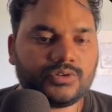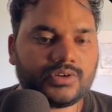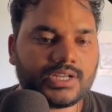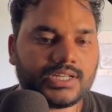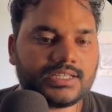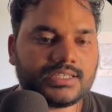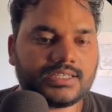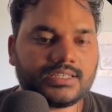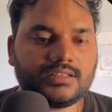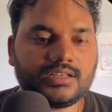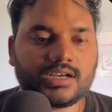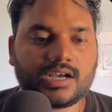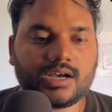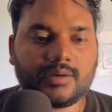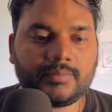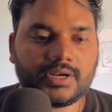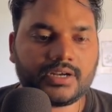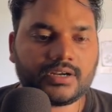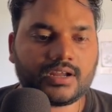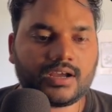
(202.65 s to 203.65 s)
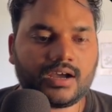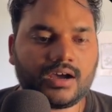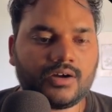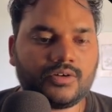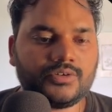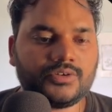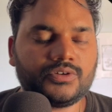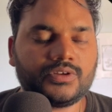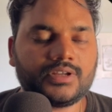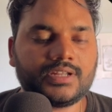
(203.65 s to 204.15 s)
you can see the comment
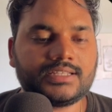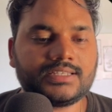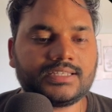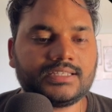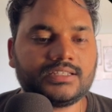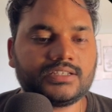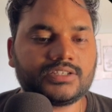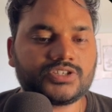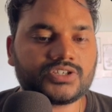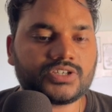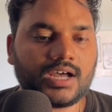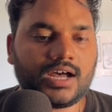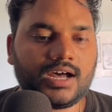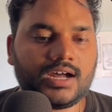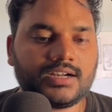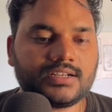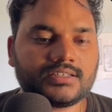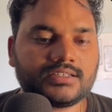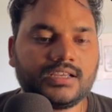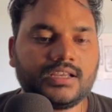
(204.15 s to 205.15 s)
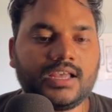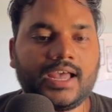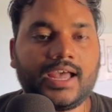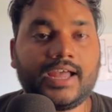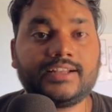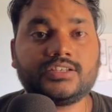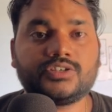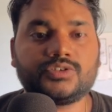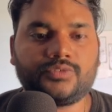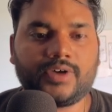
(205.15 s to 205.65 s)
count, you can see the stars
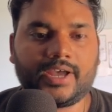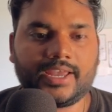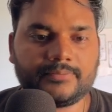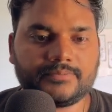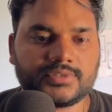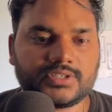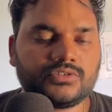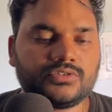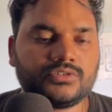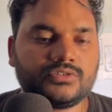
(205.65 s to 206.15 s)
and swipes.